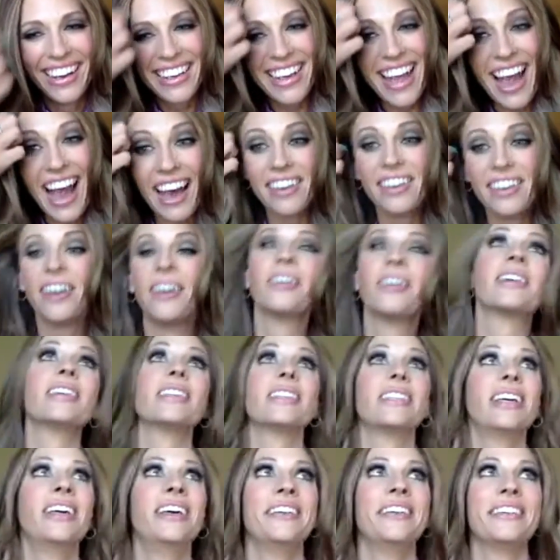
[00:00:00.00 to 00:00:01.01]
Yeah, no,
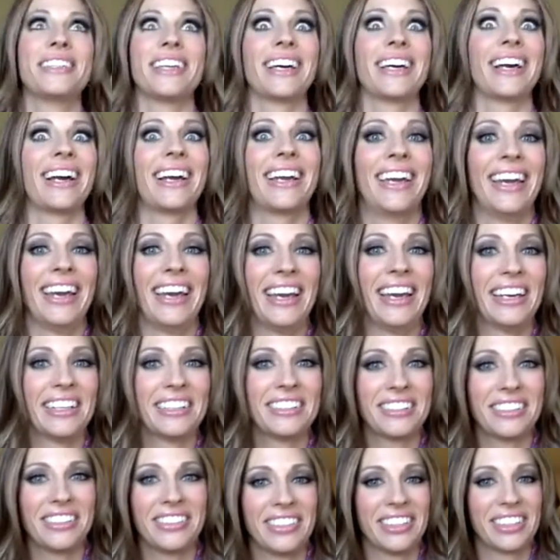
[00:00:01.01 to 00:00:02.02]
because he's like, I can't
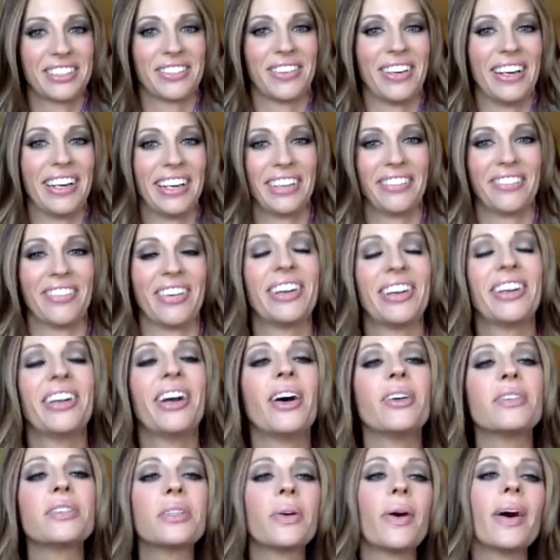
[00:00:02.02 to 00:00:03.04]
handle you this way anymore. Right.
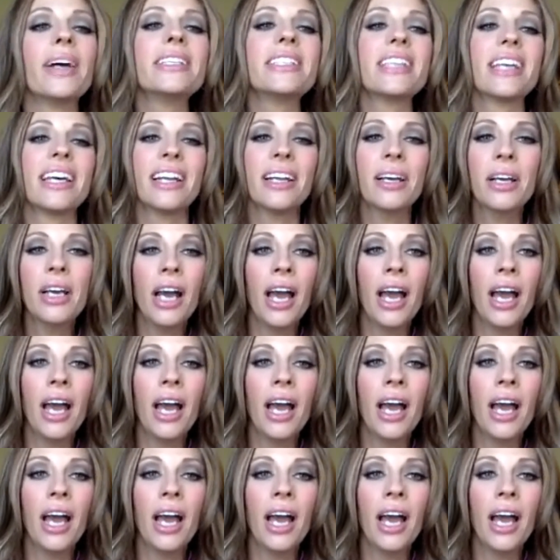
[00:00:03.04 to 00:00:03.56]
No, so he did.